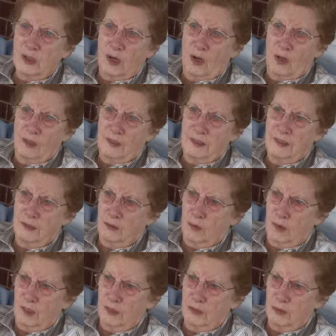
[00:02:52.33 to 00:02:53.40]
a college
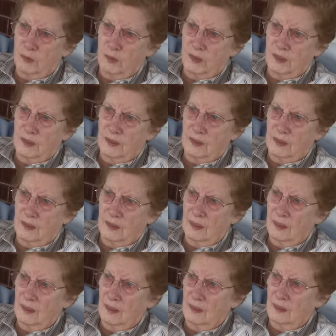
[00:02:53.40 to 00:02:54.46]
graduate
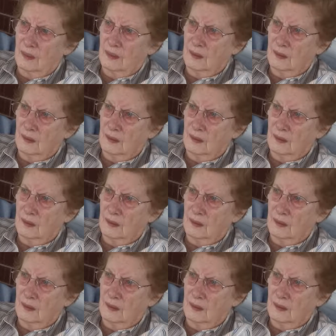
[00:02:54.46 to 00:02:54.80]
and